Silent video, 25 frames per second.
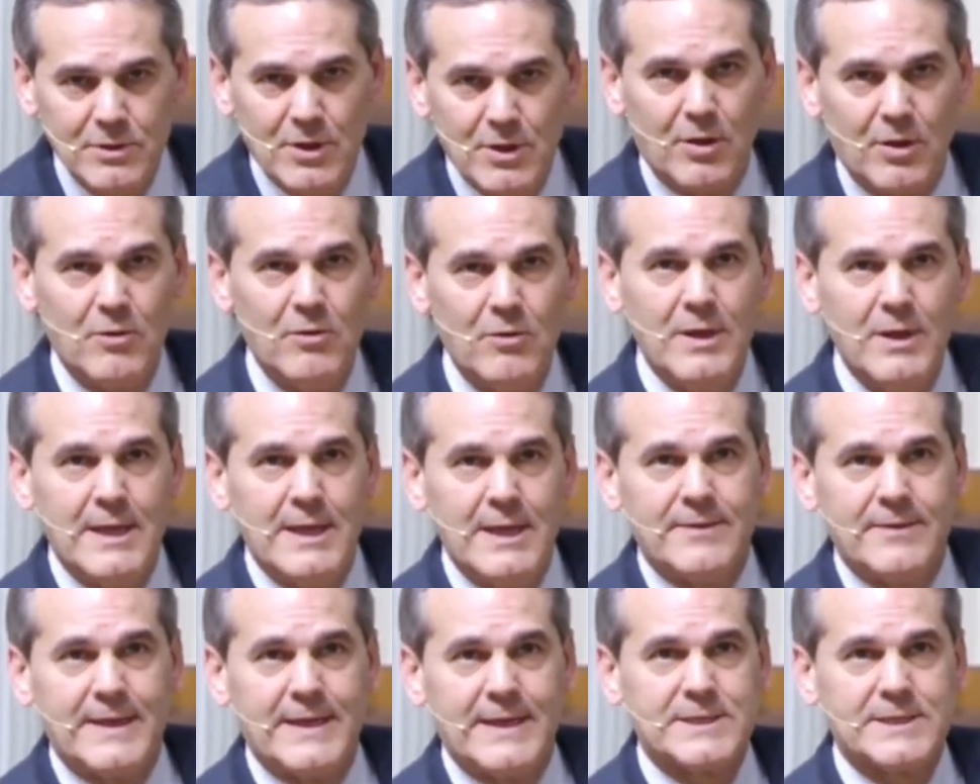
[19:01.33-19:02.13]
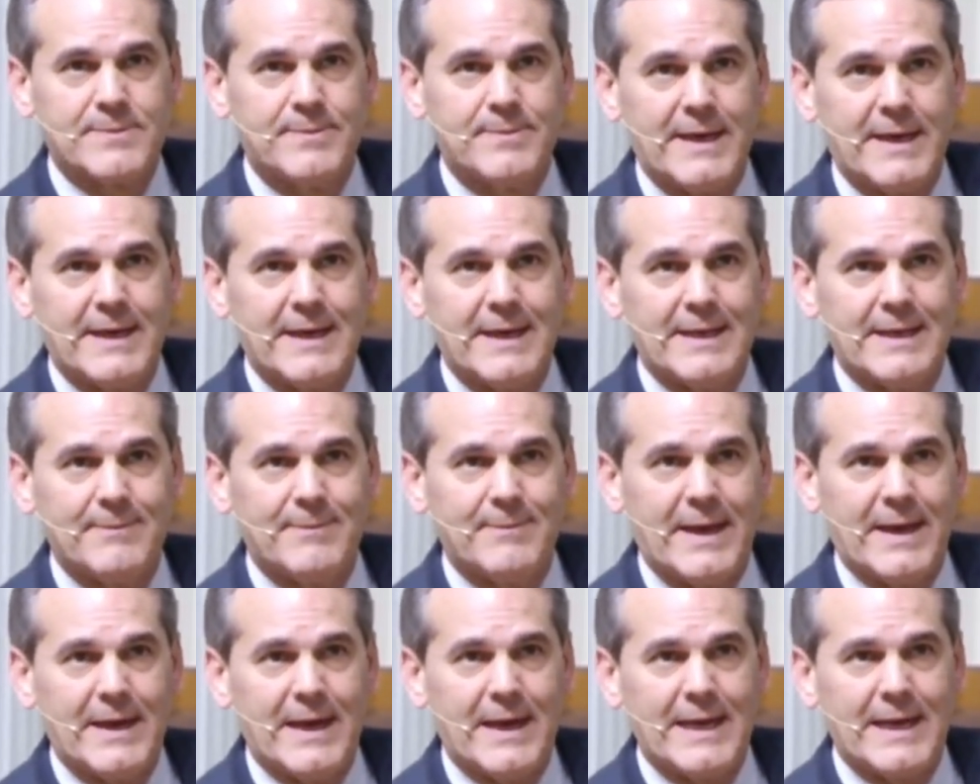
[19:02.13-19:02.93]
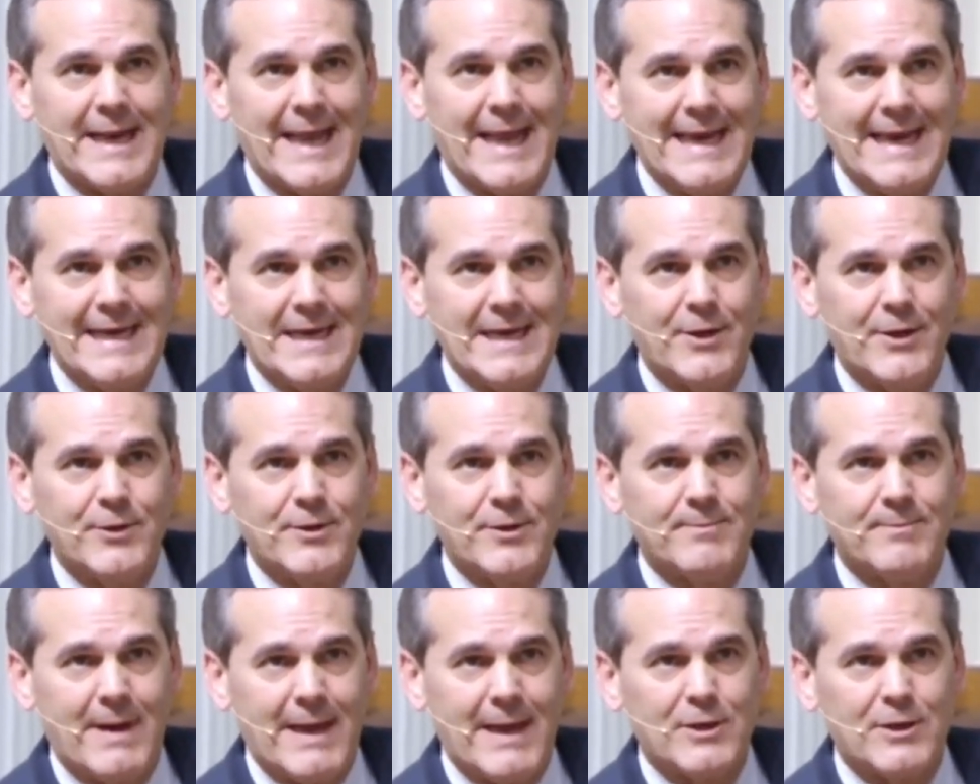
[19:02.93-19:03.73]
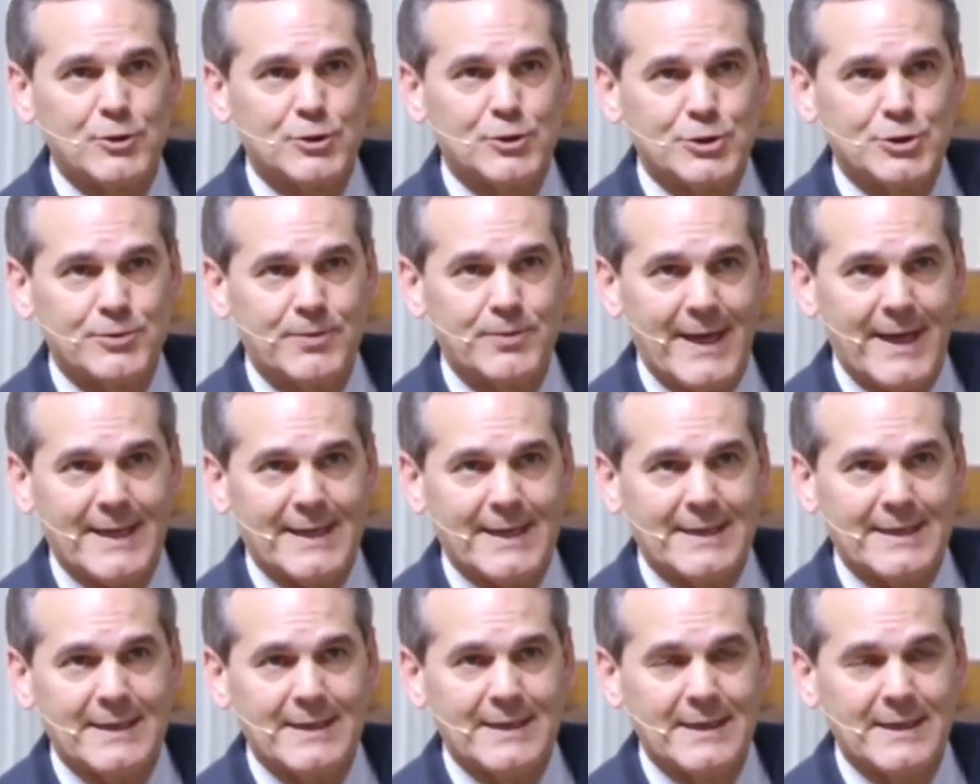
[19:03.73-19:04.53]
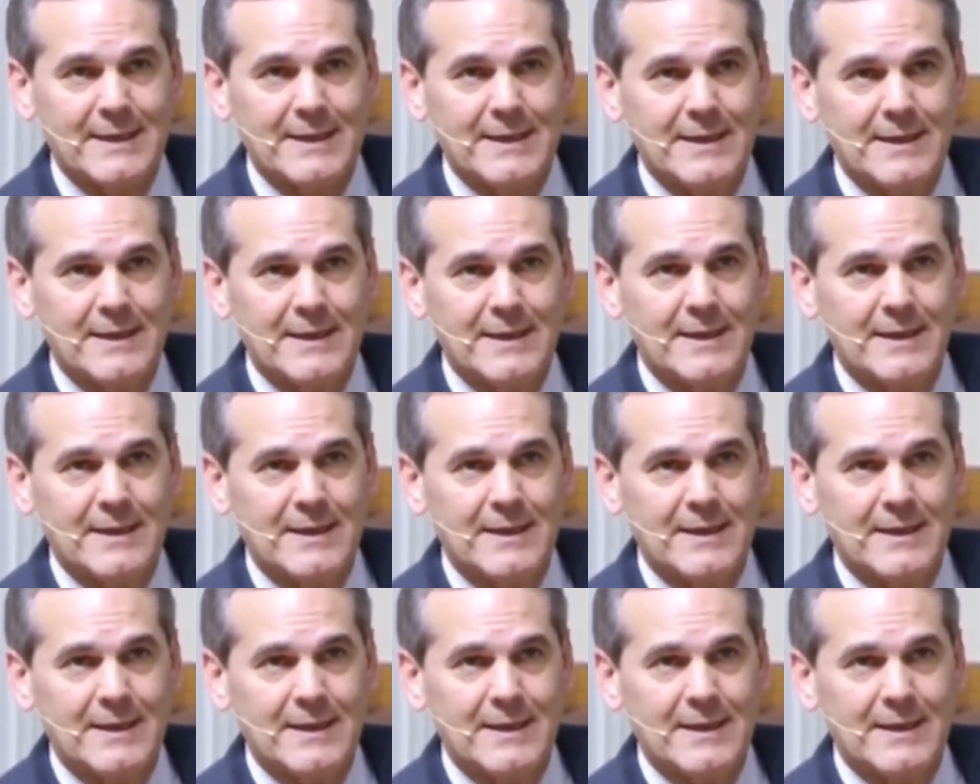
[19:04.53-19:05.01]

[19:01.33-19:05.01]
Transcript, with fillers: Do you know that it's about, about an 800 mile trek